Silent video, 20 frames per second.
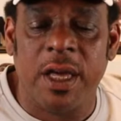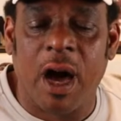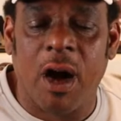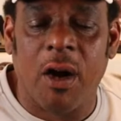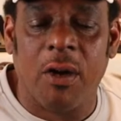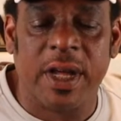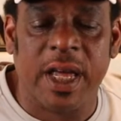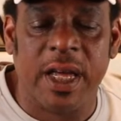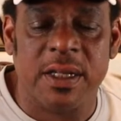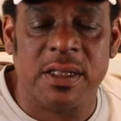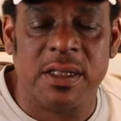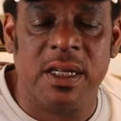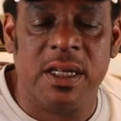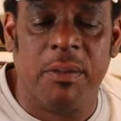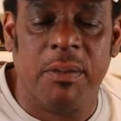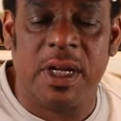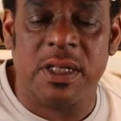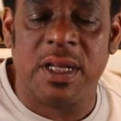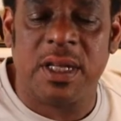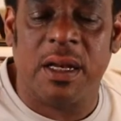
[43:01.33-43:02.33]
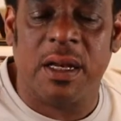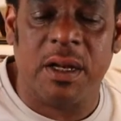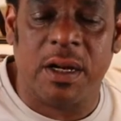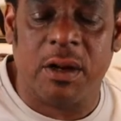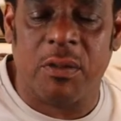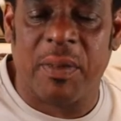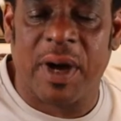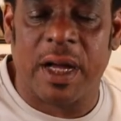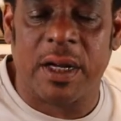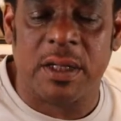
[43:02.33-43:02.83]
y'all can't see it, but as I
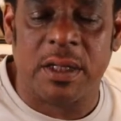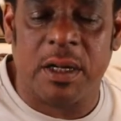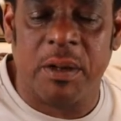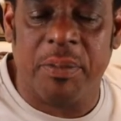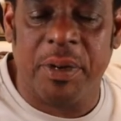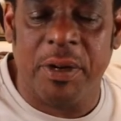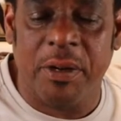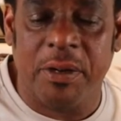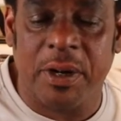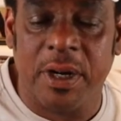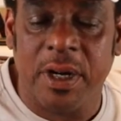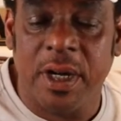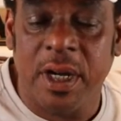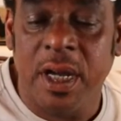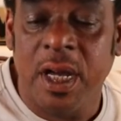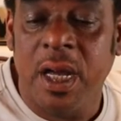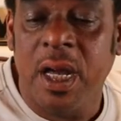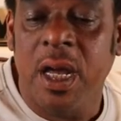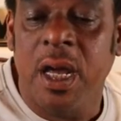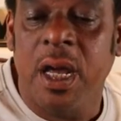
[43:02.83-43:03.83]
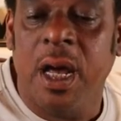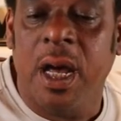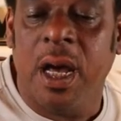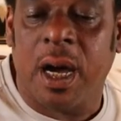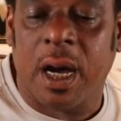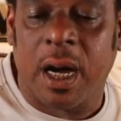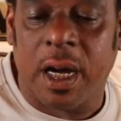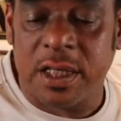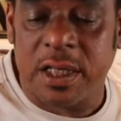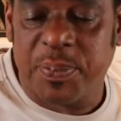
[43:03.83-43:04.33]
look on my computer,
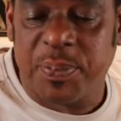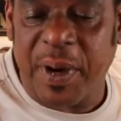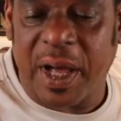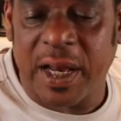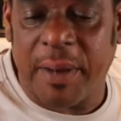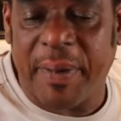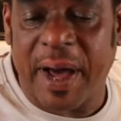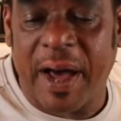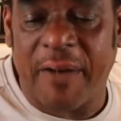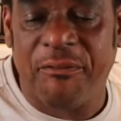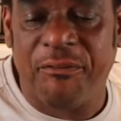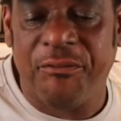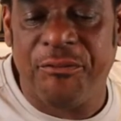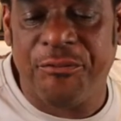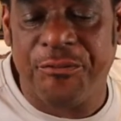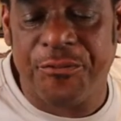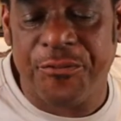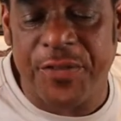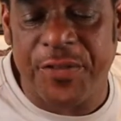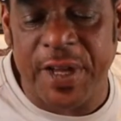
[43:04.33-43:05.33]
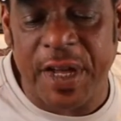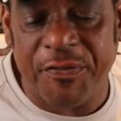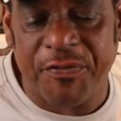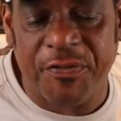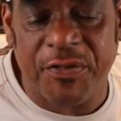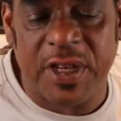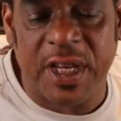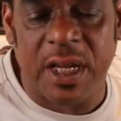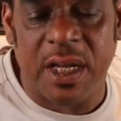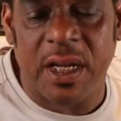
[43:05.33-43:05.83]
it's probably about
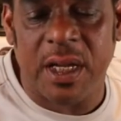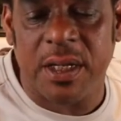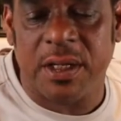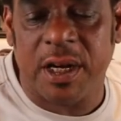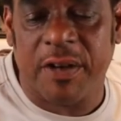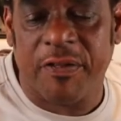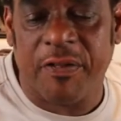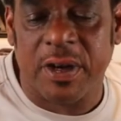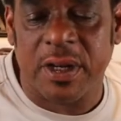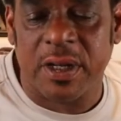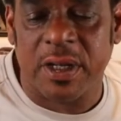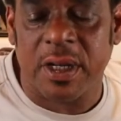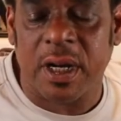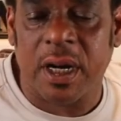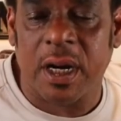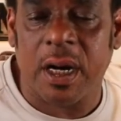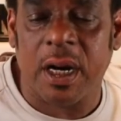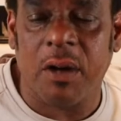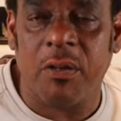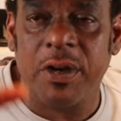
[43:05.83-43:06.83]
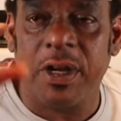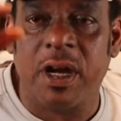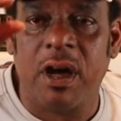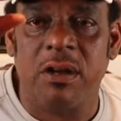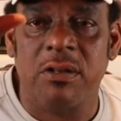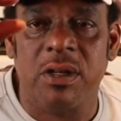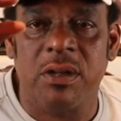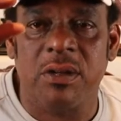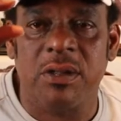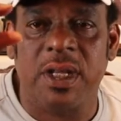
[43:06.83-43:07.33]
50 different uh, what do you
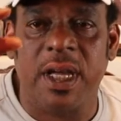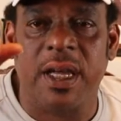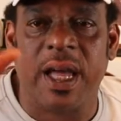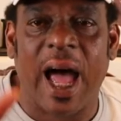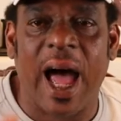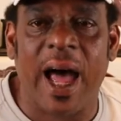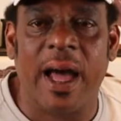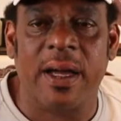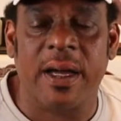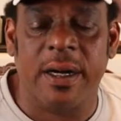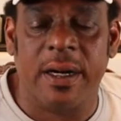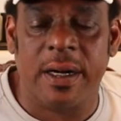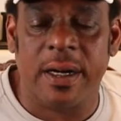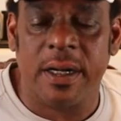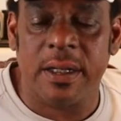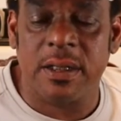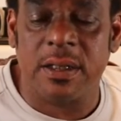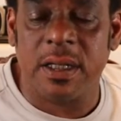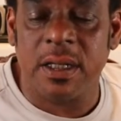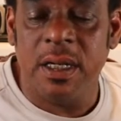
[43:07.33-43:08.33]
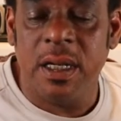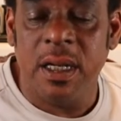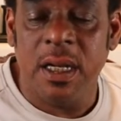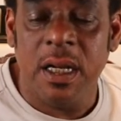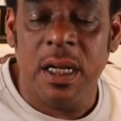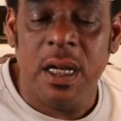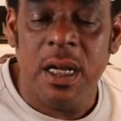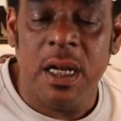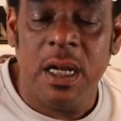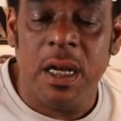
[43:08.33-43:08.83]
call those little thing icons,
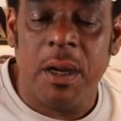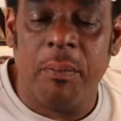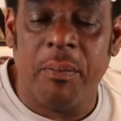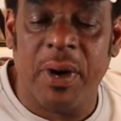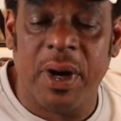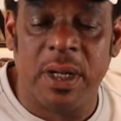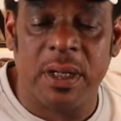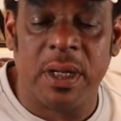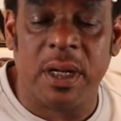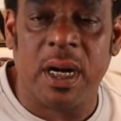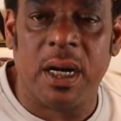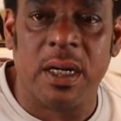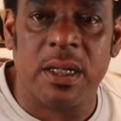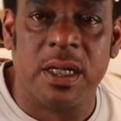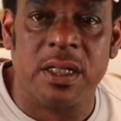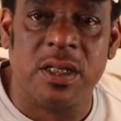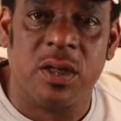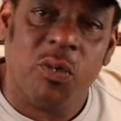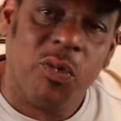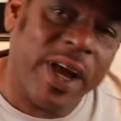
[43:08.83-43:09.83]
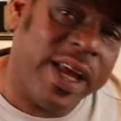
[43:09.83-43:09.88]
but it's